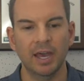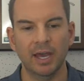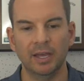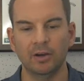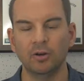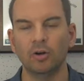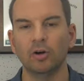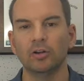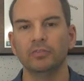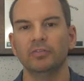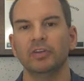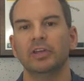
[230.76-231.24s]

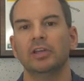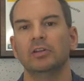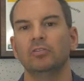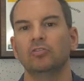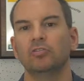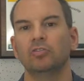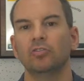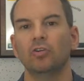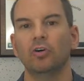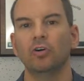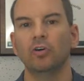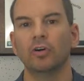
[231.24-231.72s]
And on the
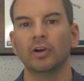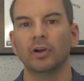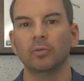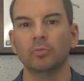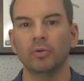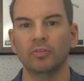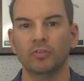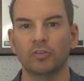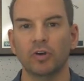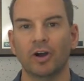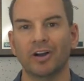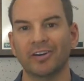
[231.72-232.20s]
controller,
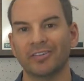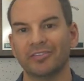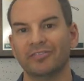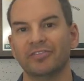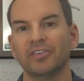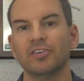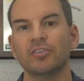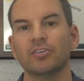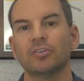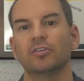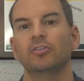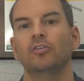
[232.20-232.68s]
we've got our
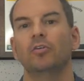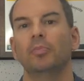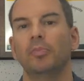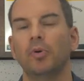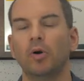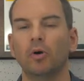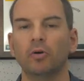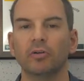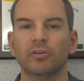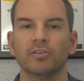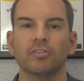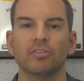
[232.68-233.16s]
physical
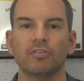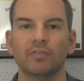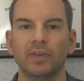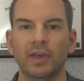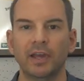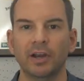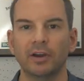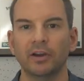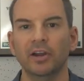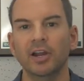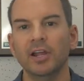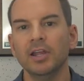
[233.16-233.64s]
ports
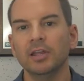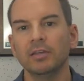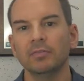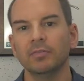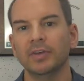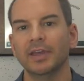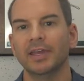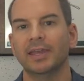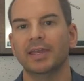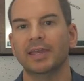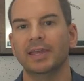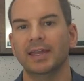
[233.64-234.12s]
there
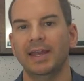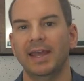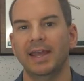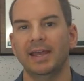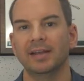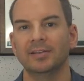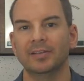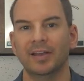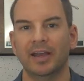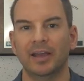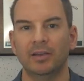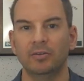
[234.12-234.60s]
that
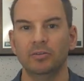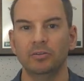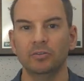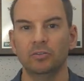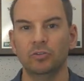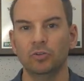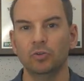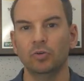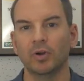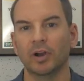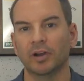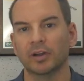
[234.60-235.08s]
connect out
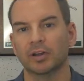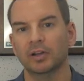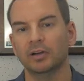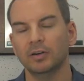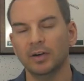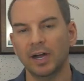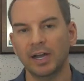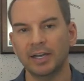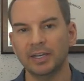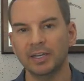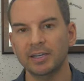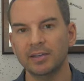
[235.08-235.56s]
to our
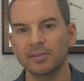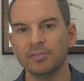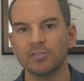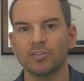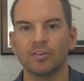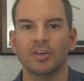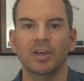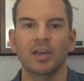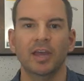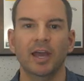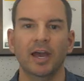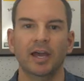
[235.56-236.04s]

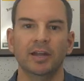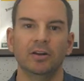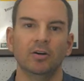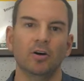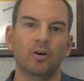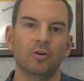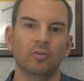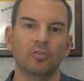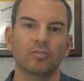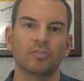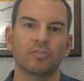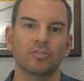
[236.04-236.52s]
clients and
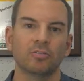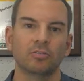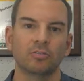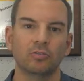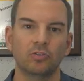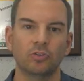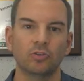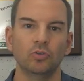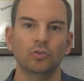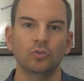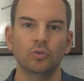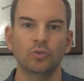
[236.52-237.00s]
also
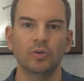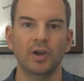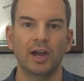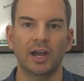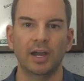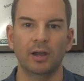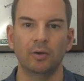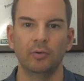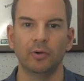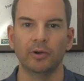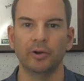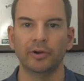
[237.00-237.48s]
to
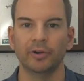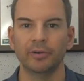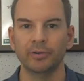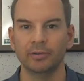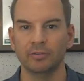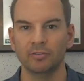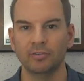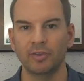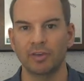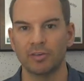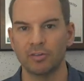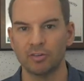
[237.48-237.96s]
our
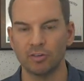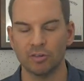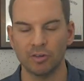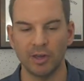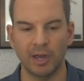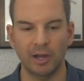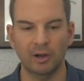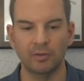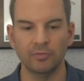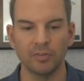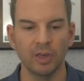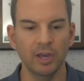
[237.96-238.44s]
disk
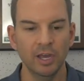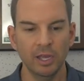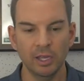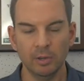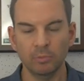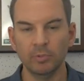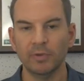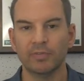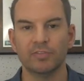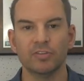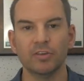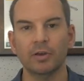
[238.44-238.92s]
shelves.
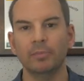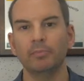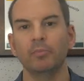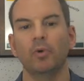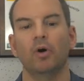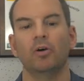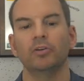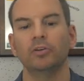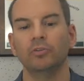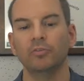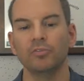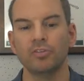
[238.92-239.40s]
With some
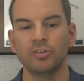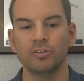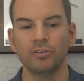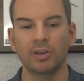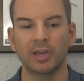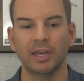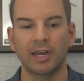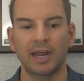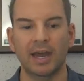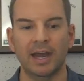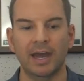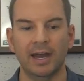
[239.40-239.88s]
models, you
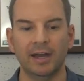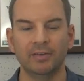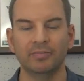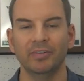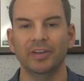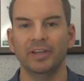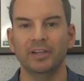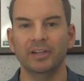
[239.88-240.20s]
can have